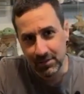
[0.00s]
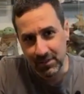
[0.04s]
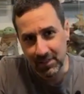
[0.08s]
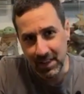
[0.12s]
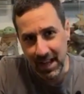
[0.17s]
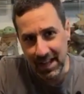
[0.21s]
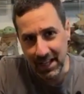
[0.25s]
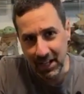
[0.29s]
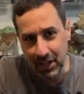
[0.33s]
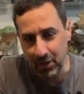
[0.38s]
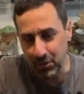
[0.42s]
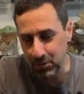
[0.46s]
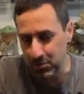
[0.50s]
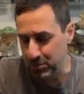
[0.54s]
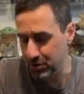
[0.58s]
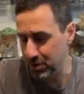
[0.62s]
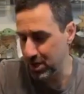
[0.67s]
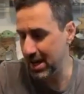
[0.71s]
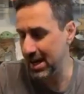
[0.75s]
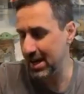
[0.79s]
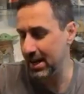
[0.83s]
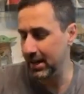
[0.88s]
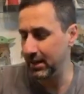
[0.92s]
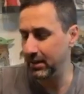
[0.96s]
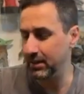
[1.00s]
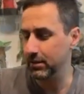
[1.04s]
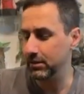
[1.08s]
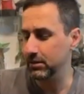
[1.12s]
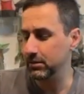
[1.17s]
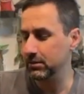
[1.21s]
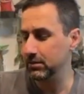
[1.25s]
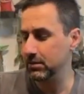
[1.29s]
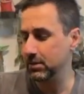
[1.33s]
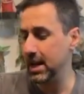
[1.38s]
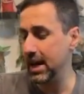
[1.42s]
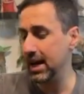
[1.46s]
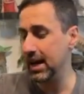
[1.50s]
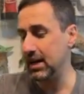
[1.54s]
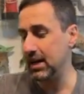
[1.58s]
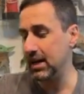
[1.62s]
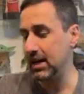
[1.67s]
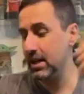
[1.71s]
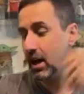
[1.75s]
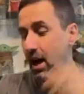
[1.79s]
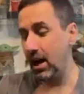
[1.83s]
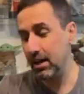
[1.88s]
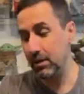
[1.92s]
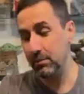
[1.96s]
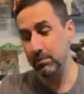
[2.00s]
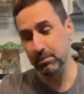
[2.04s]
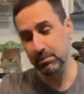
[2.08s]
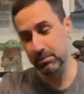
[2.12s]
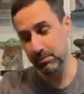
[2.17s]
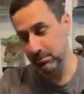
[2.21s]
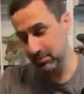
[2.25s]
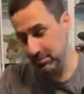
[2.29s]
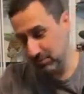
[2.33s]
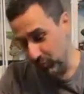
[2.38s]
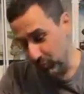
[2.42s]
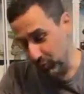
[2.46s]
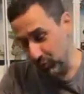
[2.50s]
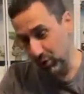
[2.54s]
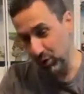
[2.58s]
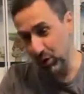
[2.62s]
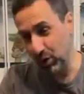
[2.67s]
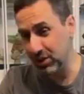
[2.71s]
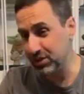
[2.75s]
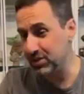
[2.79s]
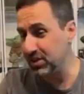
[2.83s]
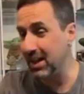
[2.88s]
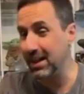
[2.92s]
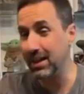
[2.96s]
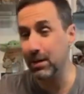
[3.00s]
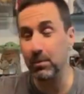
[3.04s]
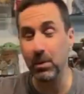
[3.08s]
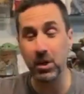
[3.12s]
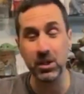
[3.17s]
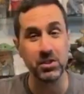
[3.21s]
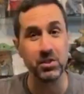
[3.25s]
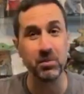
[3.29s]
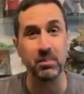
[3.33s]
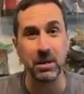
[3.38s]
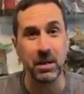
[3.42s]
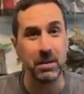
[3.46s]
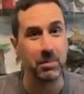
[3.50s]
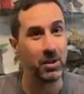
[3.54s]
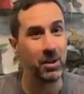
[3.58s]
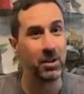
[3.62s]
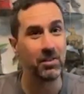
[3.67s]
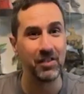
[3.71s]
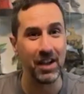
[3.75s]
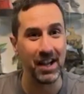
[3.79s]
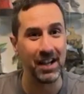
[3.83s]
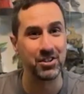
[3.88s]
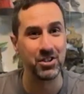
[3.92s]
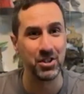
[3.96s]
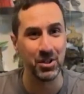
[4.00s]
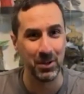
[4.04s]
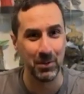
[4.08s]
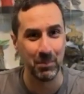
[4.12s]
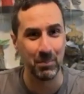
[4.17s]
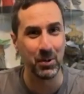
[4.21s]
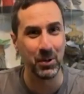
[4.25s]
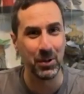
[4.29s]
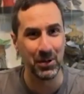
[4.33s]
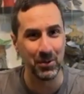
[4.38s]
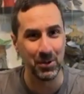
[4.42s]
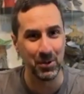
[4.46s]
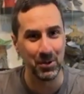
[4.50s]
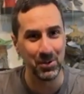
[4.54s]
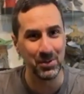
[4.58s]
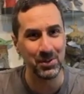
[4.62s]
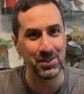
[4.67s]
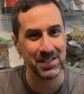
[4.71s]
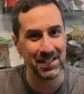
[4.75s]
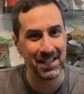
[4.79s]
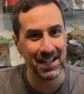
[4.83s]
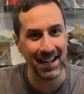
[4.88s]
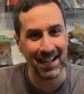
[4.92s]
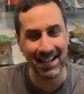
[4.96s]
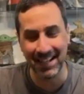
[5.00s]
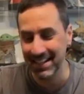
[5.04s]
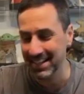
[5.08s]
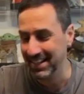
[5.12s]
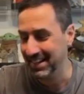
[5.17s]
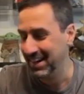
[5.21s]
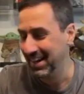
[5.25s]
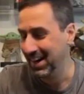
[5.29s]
Thank you, Chad. Yeah, looks like a bunch of people have actually pre-ordered today.